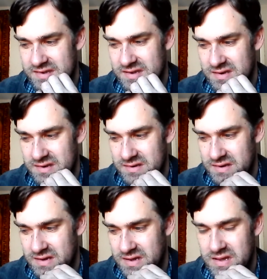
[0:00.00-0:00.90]
And
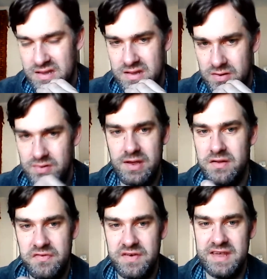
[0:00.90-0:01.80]

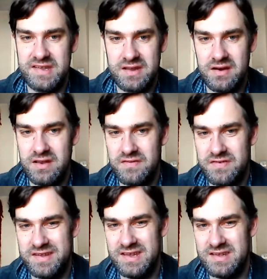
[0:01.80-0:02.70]
although Fez kind of
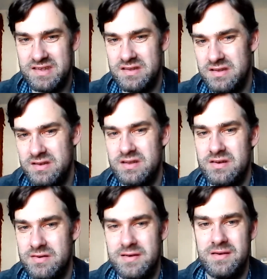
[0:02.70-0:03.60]
says, you
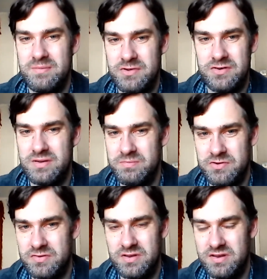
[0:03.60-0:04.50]
know, I'm
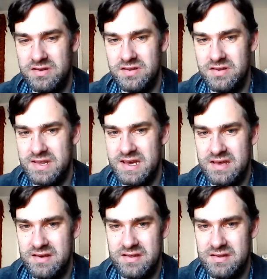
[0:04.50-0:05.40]
not going to do
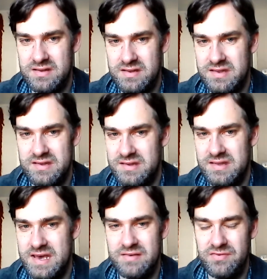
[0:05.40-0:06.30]
that,
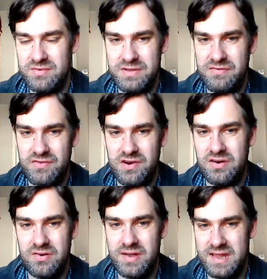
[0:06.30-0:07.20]
that would be
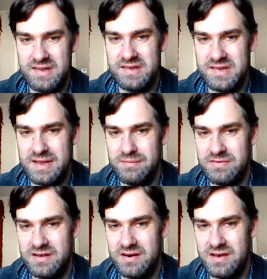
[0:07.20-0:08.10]
wrong, at the same
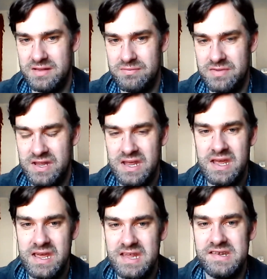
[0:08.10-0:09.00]
time
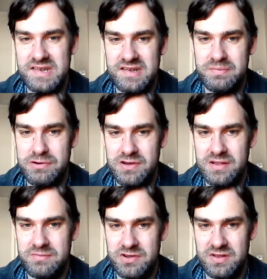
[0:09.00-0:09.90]
it does put
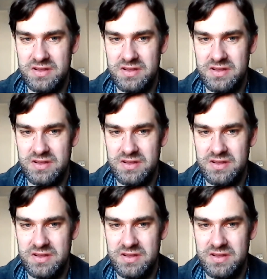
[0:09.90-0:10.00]
him on